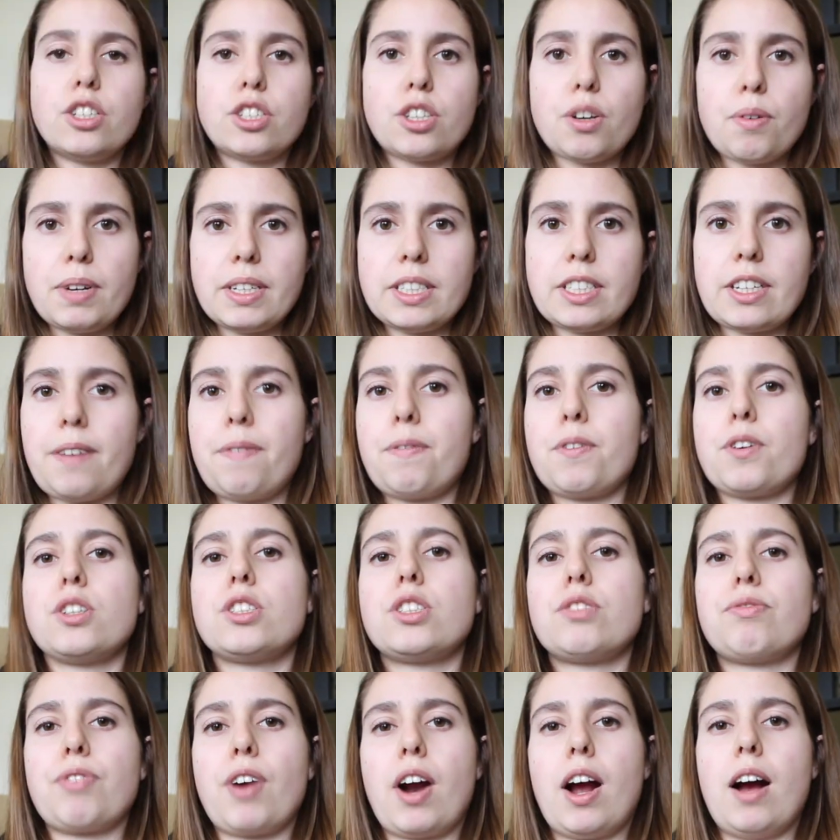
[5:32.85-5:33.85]
So it
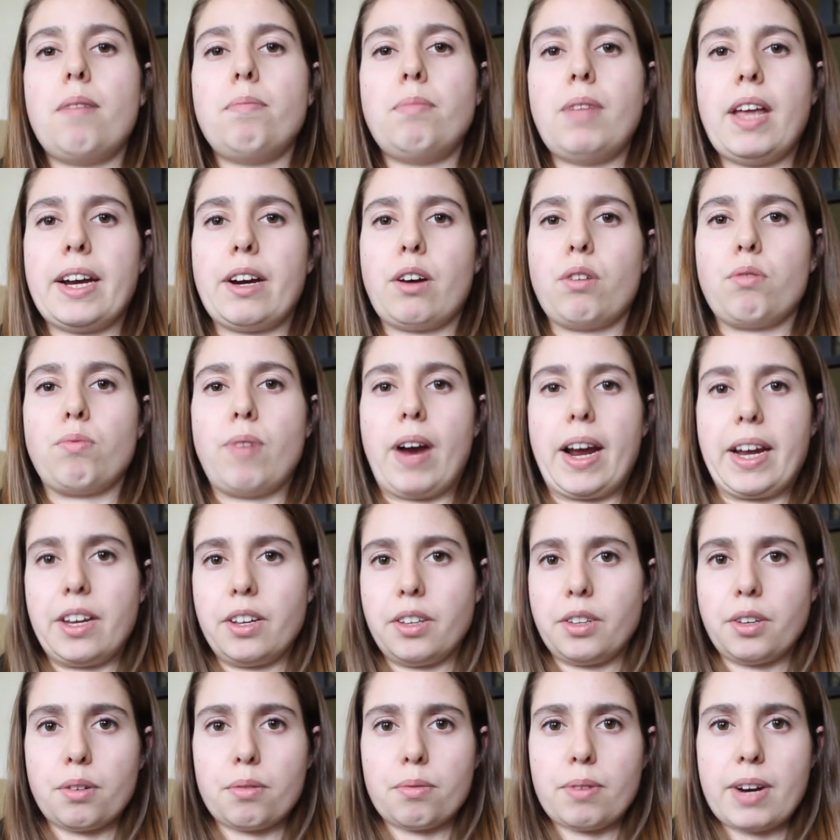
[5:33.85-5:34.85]
differs from like a
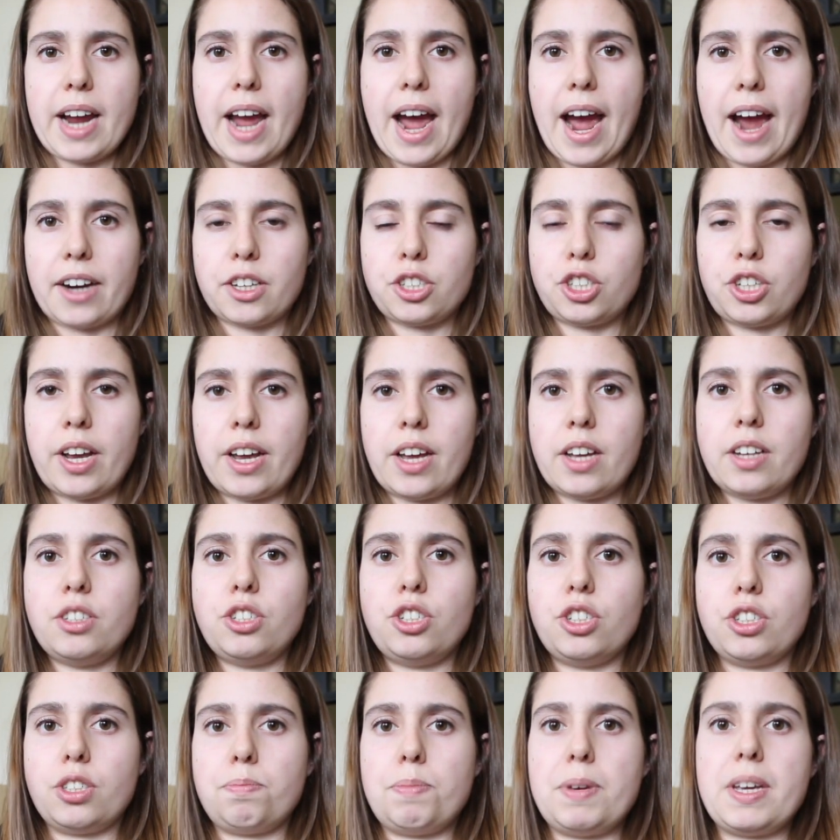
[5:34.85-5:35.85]
regular reaction
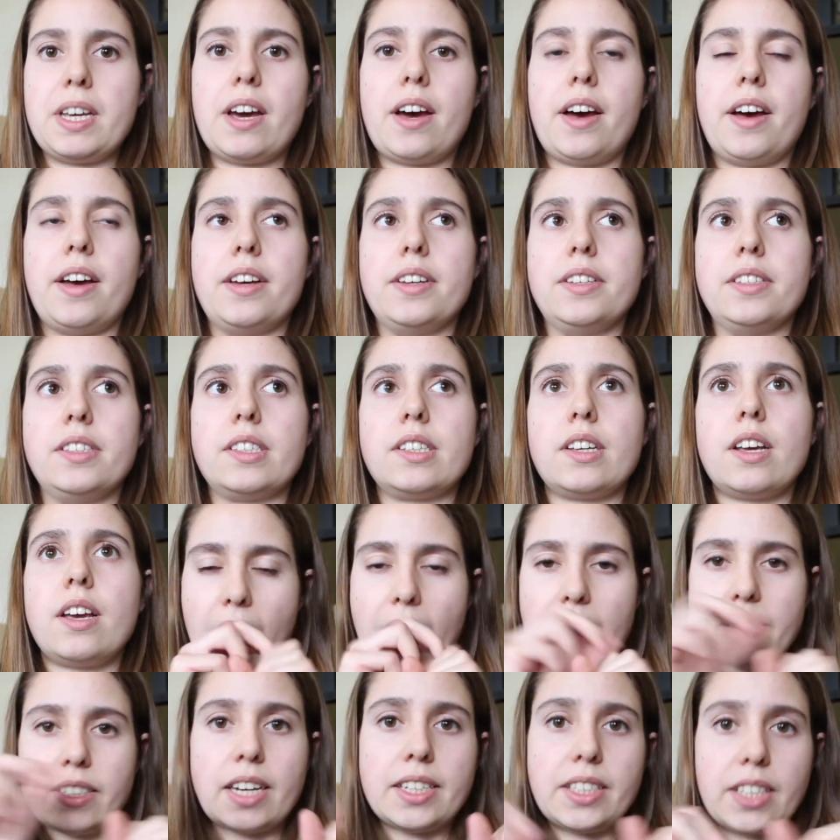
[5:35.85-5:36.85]
just because,
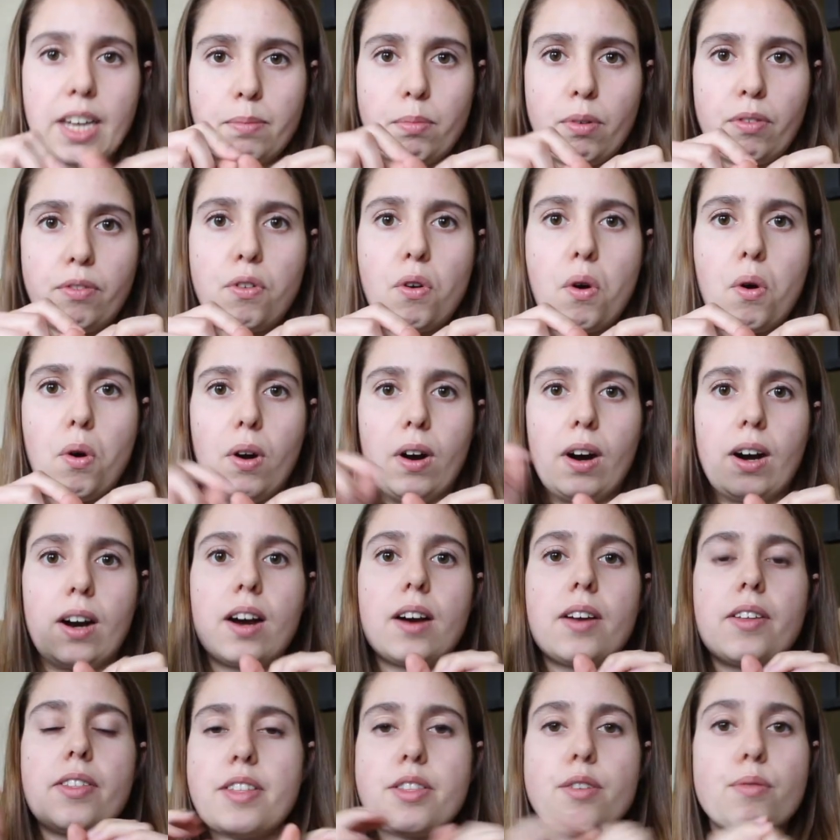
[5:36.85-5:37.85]
as I said
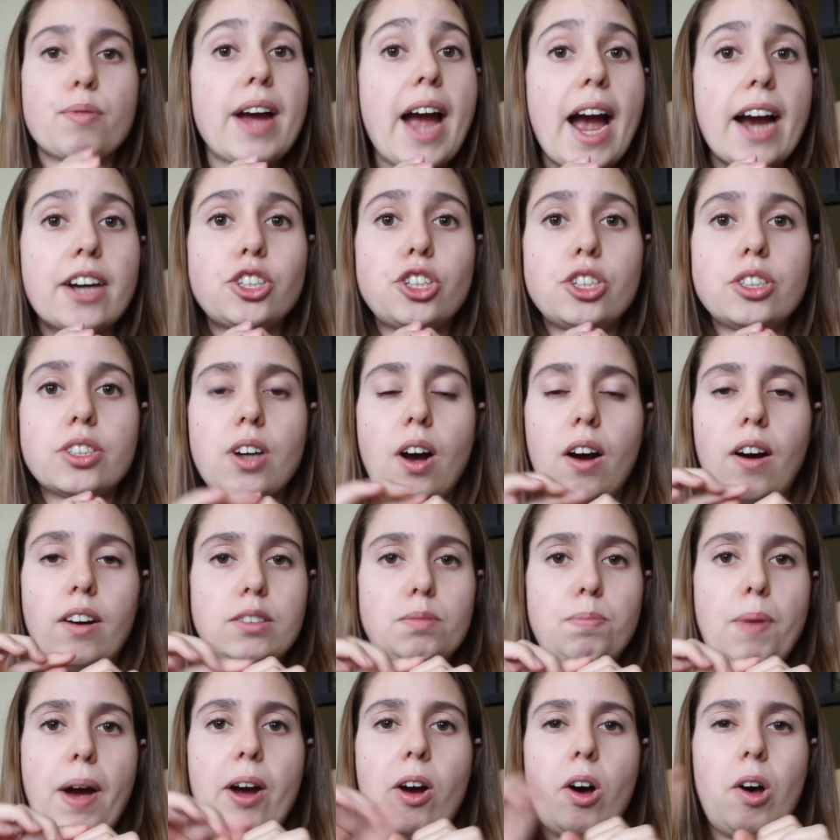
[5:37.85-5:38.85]
before, the reaction's
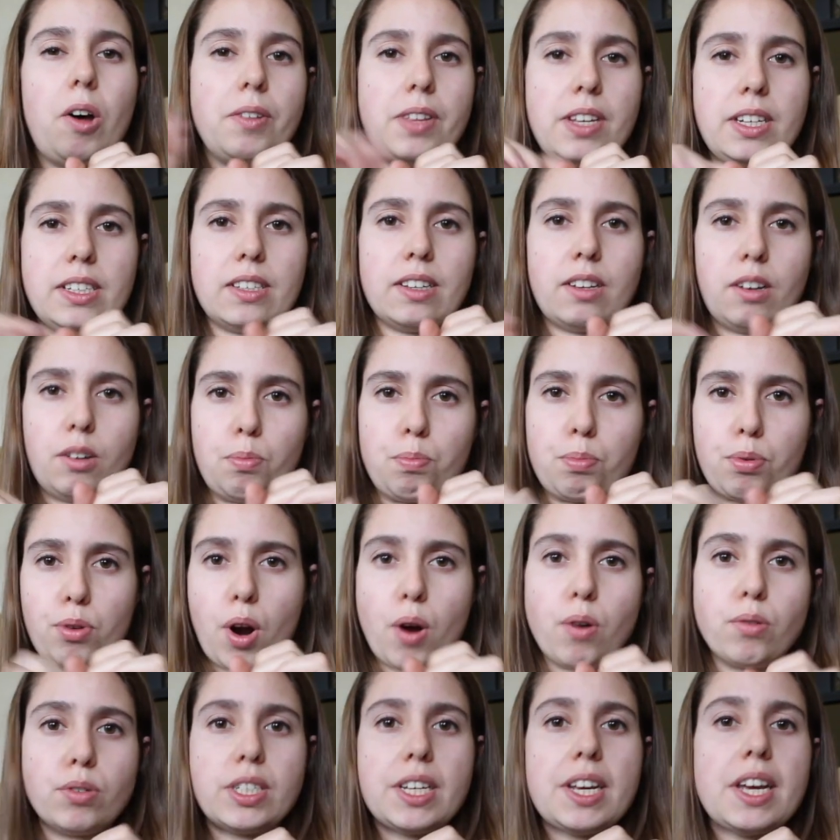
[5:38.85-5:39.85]
caused by all these little
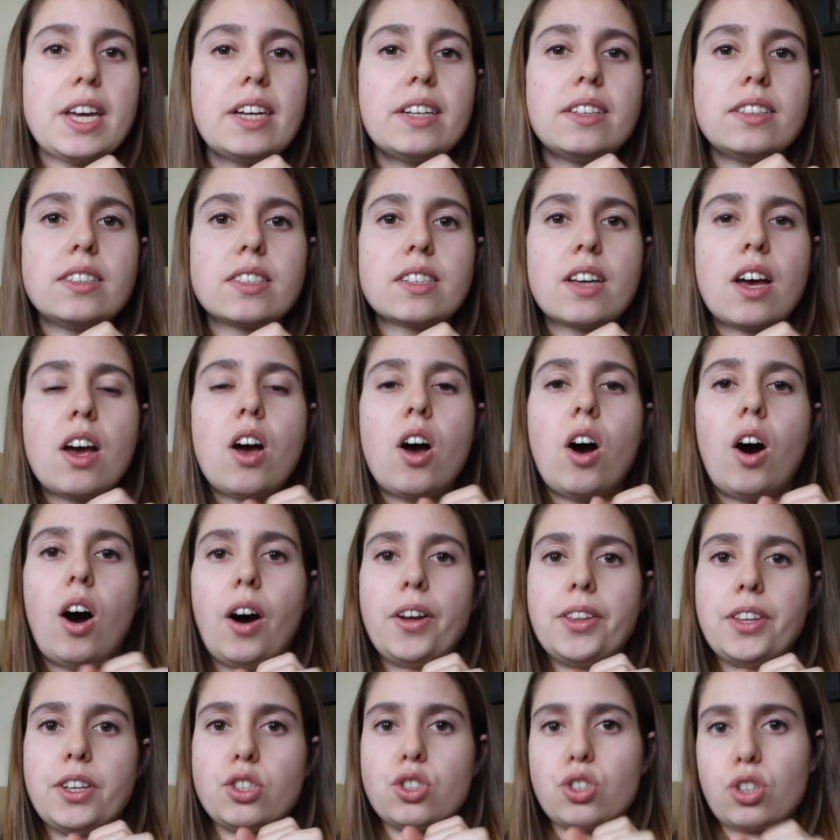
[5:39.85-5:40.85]
proteins
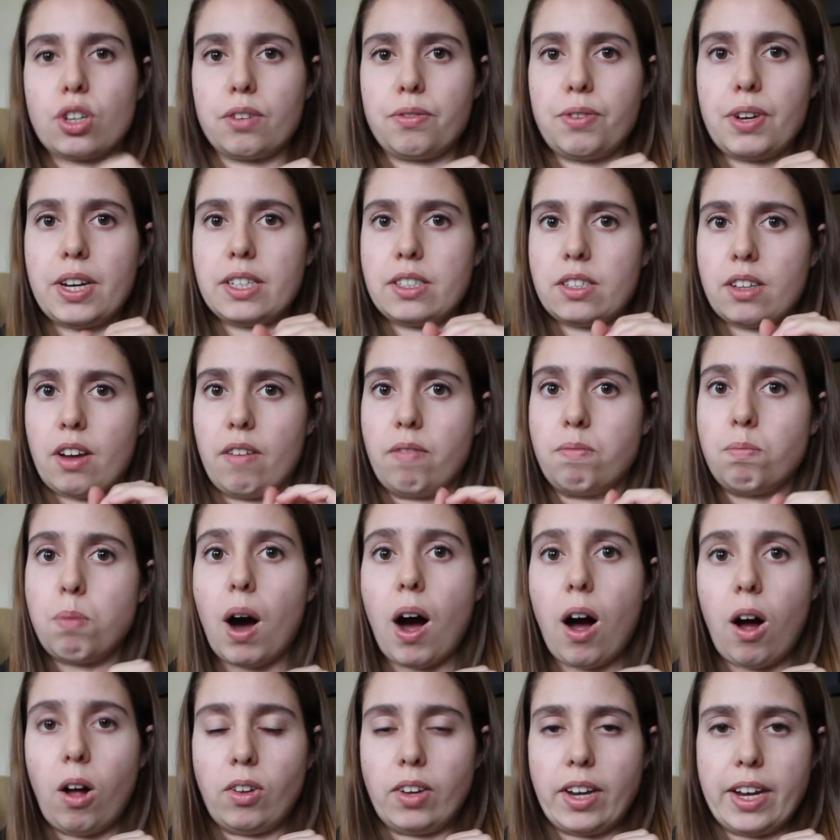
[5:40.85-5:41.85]
on the surface of
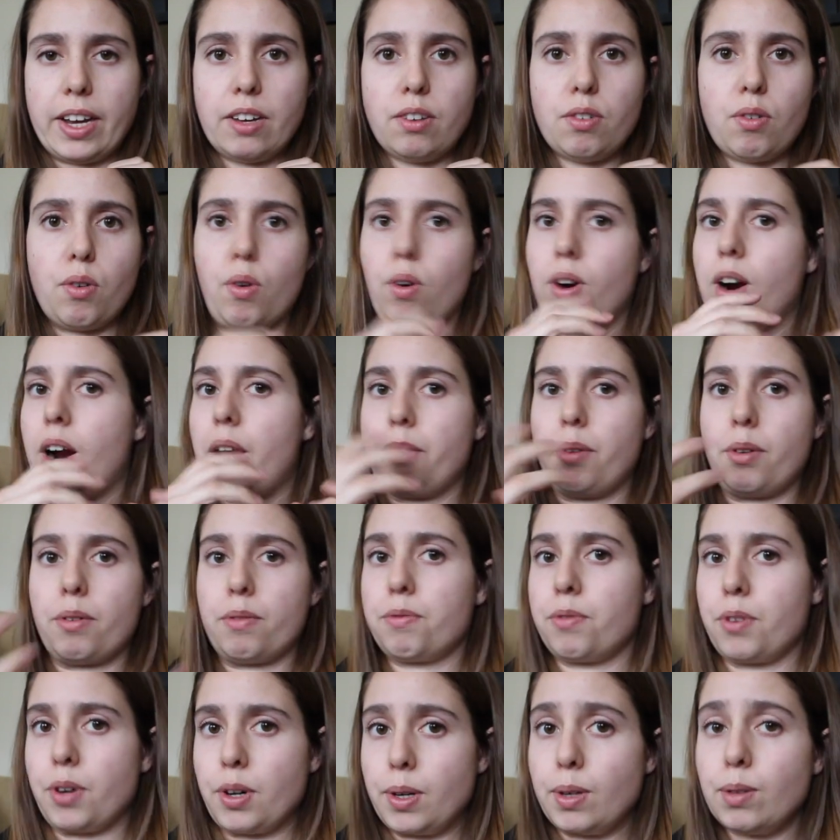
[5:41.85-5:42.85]
pollen or other
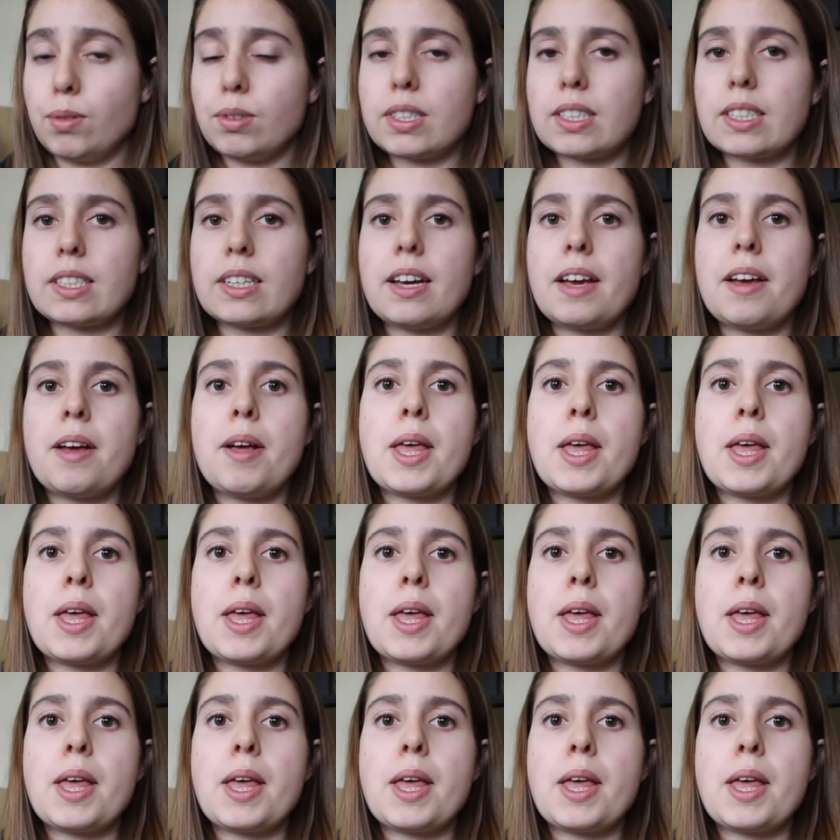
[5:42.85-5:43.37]
fruits.